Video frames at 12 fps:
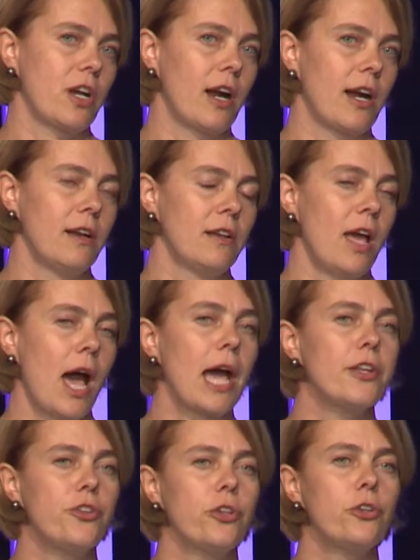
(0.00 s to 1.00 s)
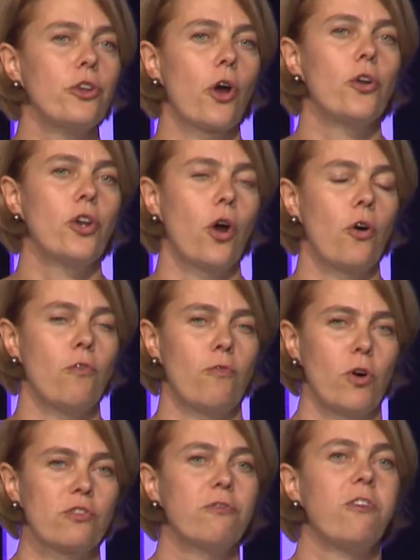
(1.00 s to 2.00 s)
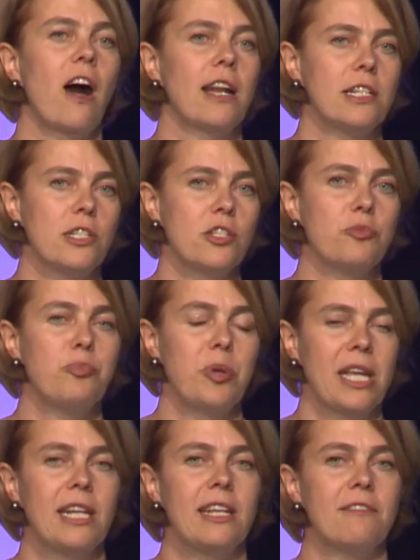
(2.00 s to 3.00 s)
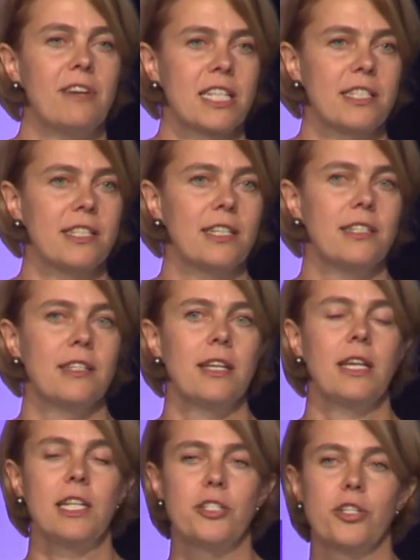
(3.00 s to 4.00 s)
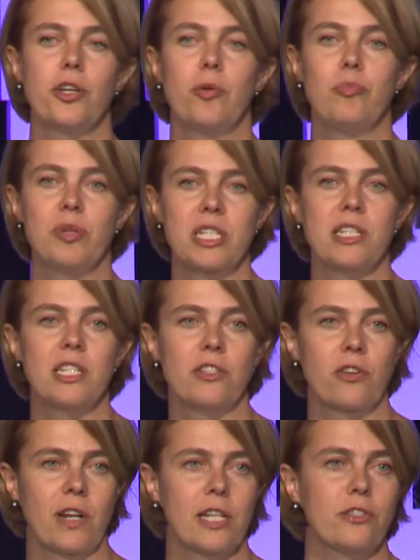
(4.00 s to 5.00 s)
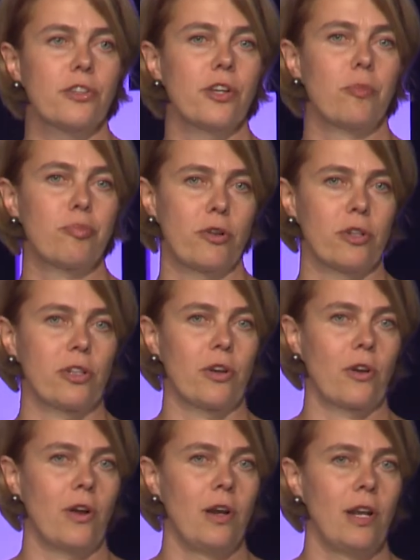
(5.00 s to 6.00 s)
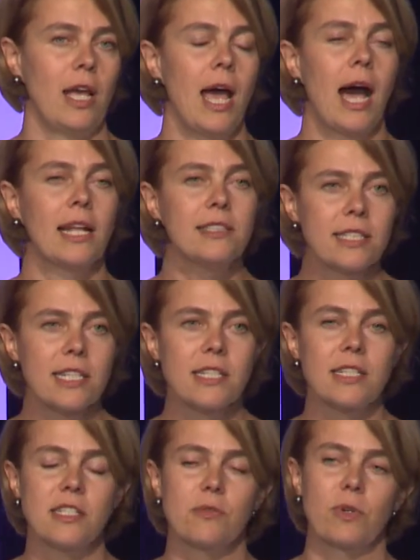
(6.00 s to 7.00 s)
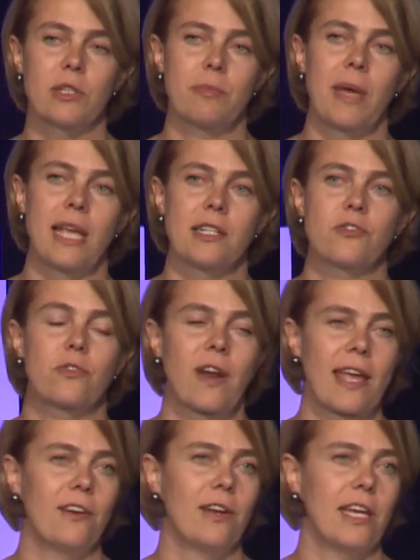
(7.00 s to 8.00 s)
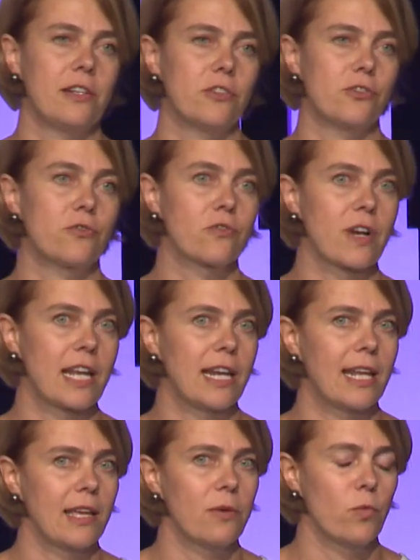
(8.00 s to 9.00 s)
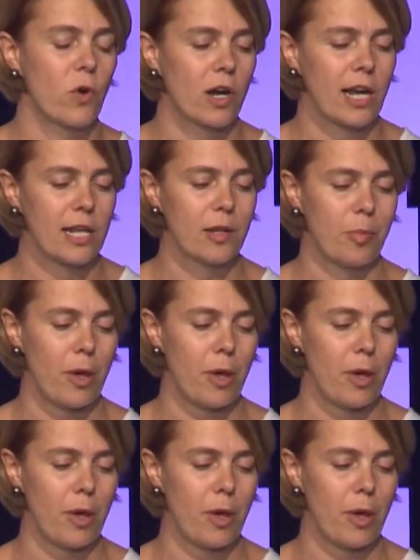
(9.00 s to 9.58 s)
are. And you don't know what funds being invested into your business or into your protocol. And this is what makes regulators really worried